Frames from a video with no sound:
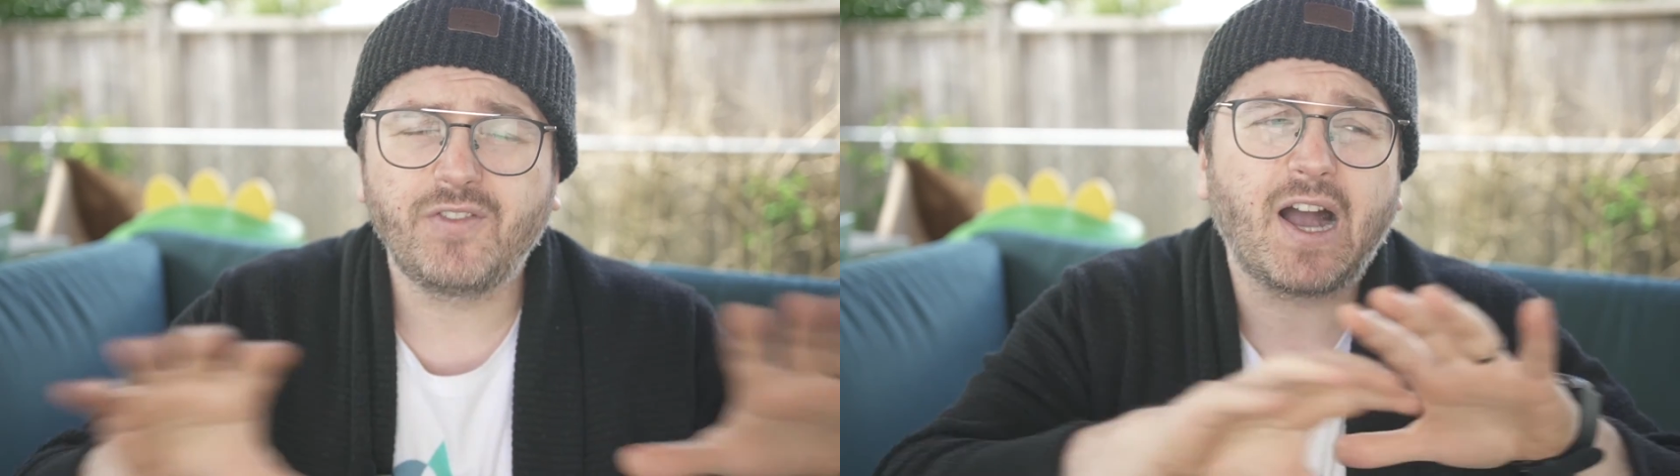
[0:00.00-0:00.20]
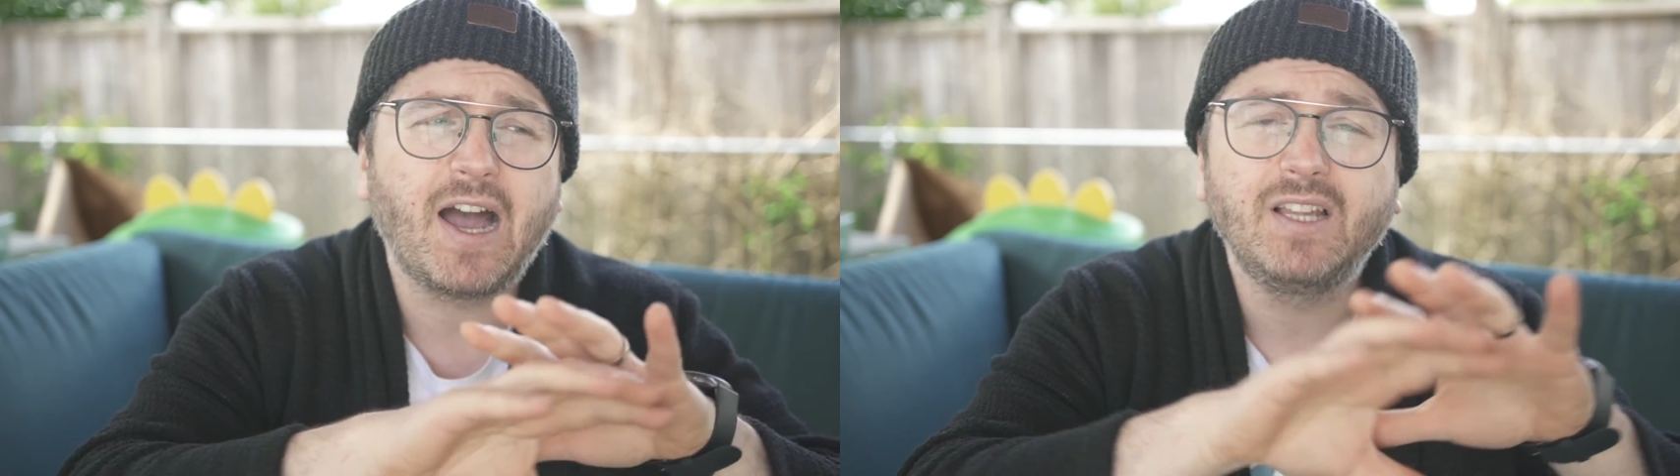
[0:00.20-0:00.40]

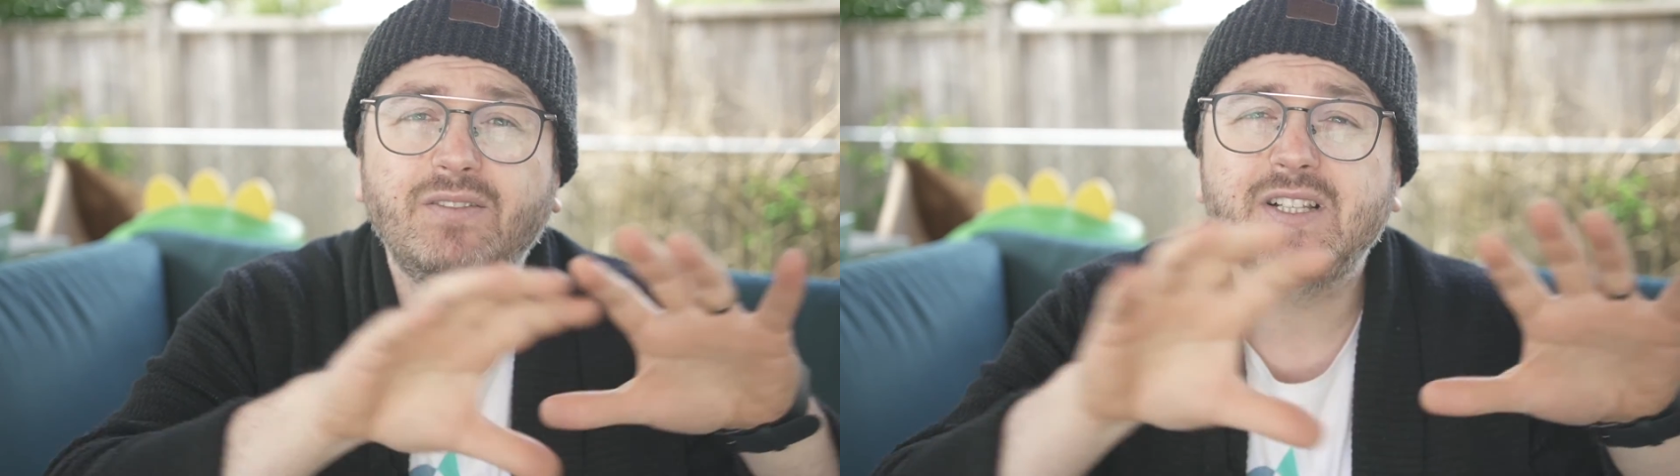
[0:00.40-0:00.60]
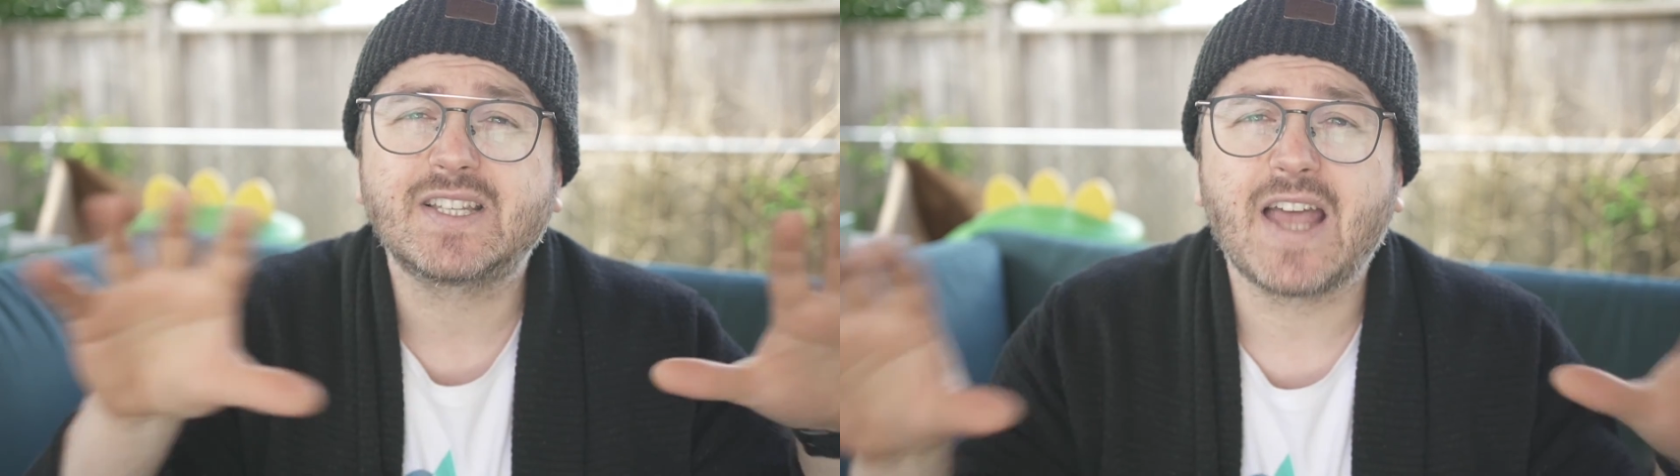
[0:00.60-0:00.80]
the high
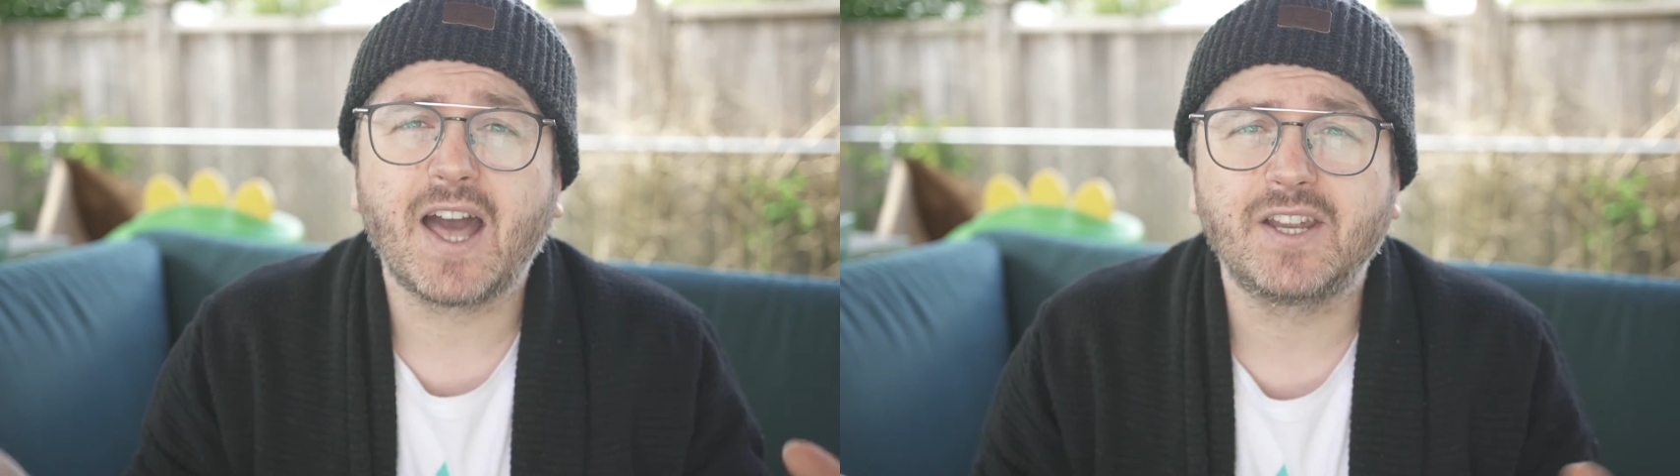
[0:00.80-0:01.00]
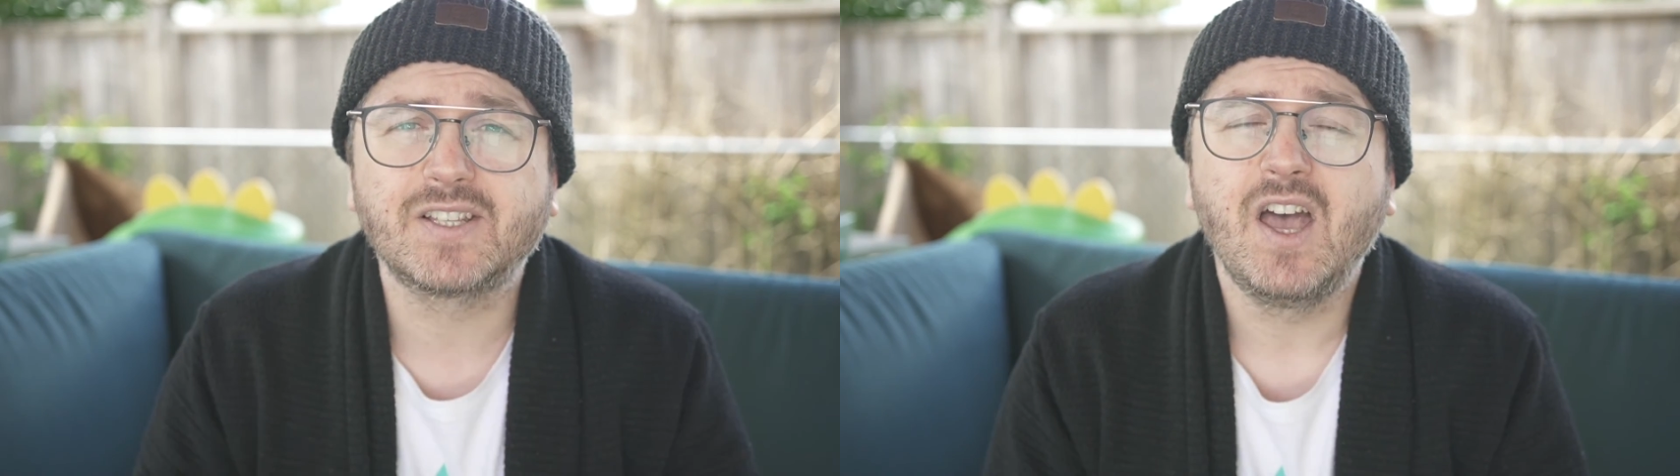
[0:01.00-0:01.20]
level
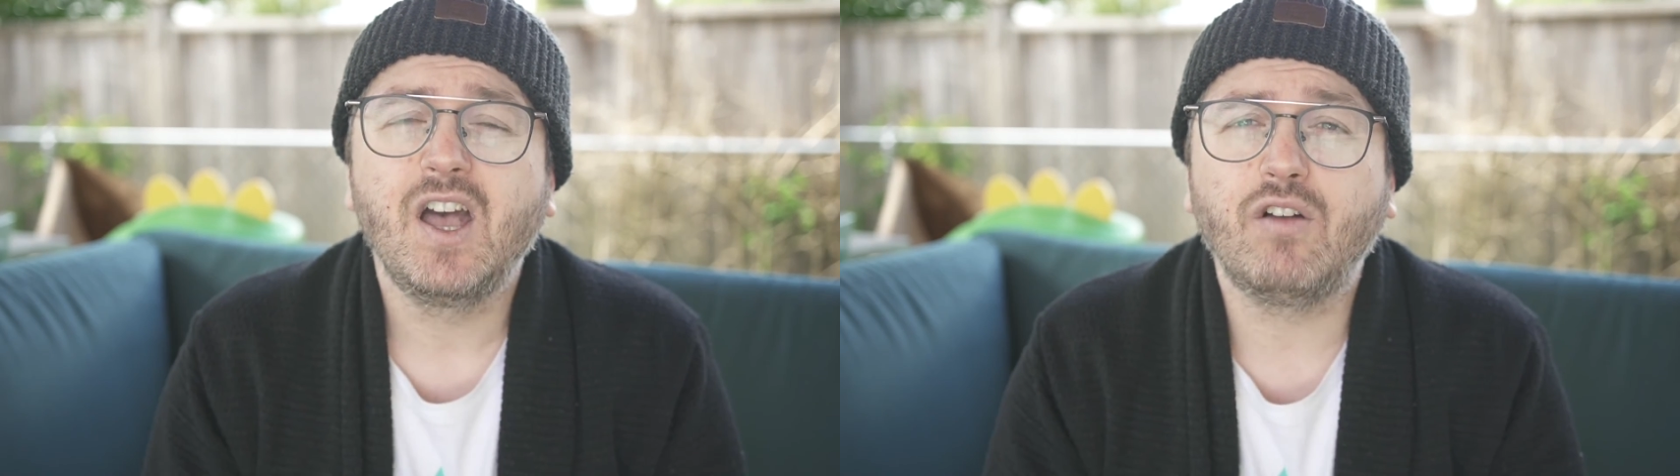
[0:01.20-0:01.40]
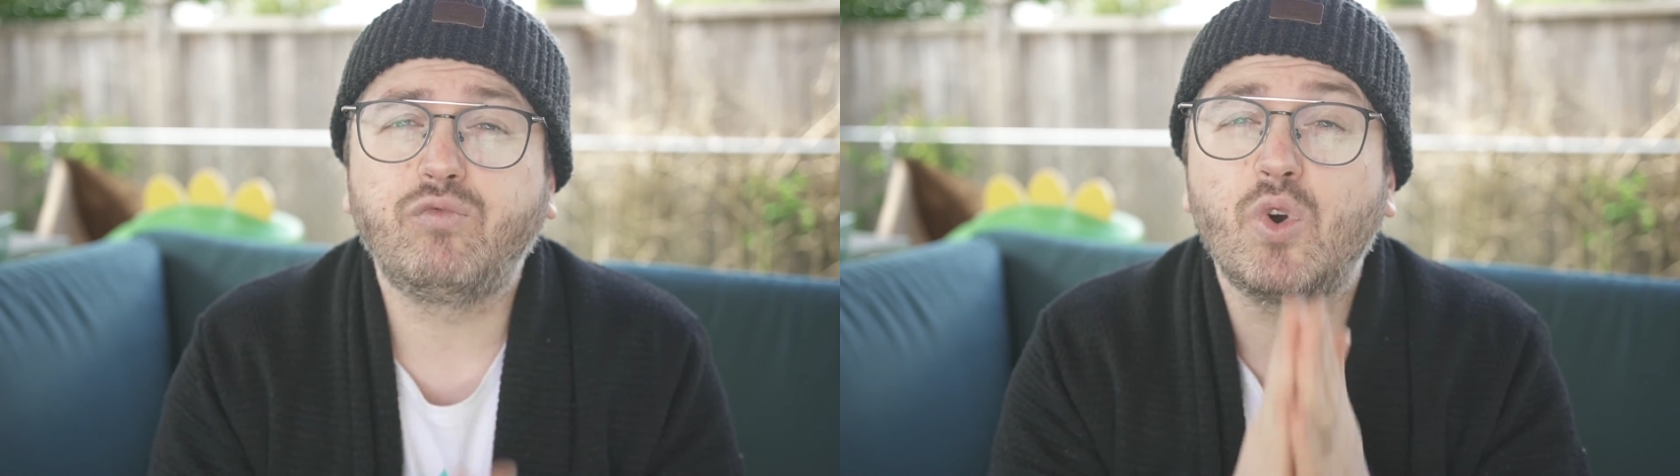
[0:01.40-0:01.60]
status
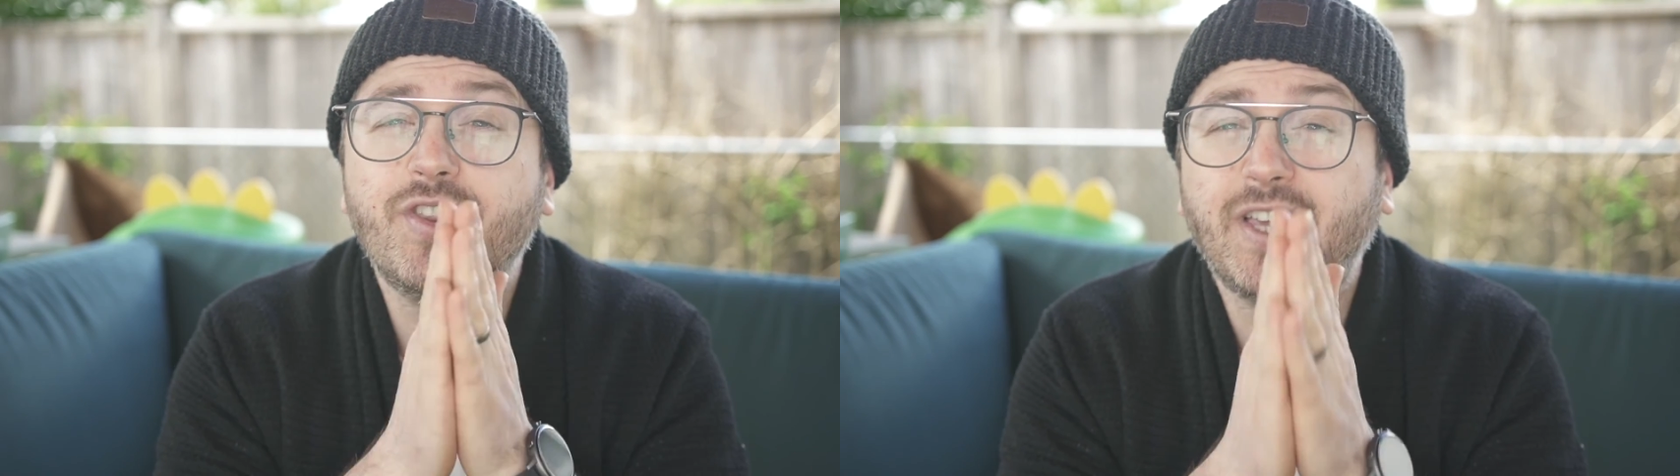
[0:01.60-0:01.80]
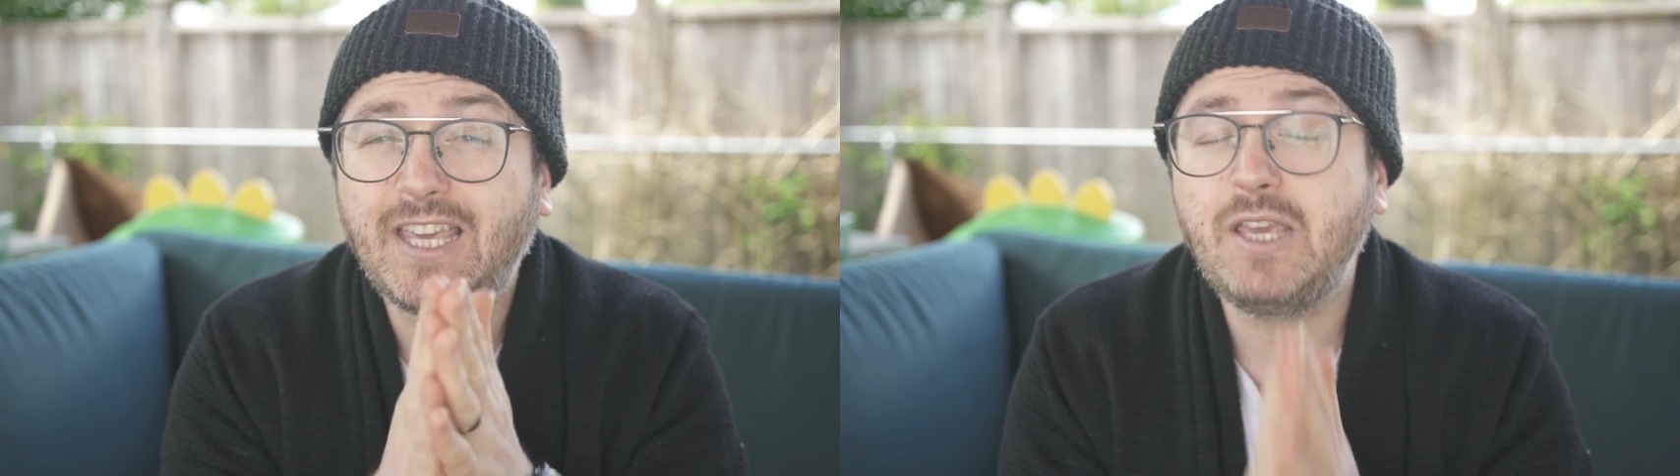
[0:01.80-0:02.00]
of where
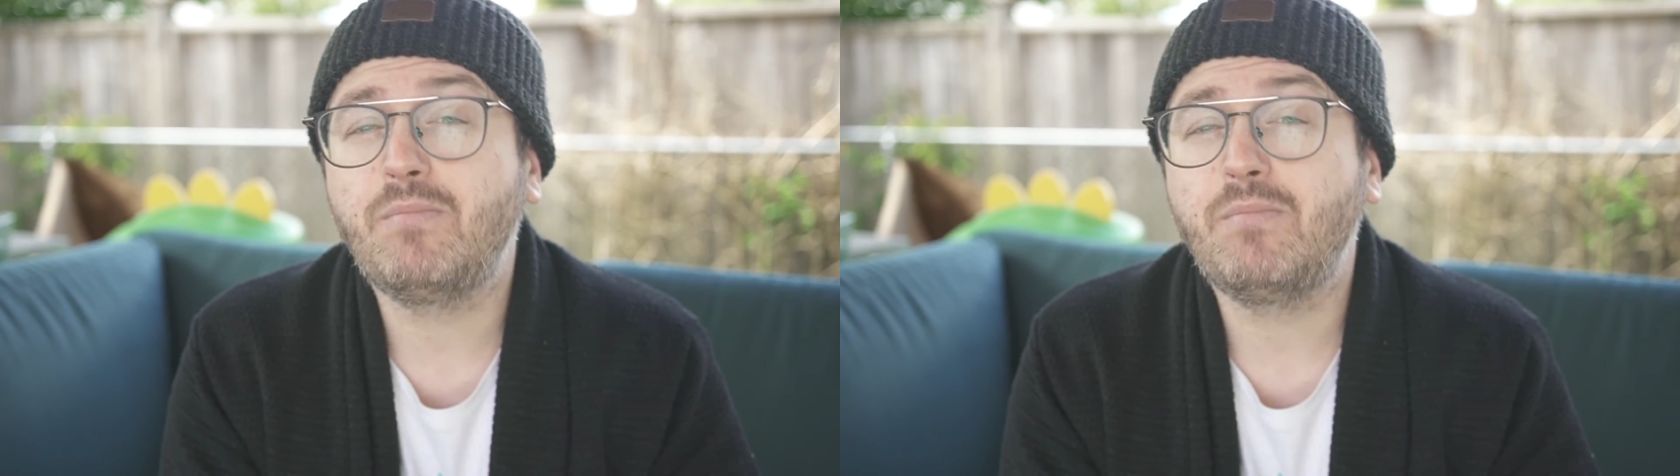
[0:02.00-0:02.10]
the key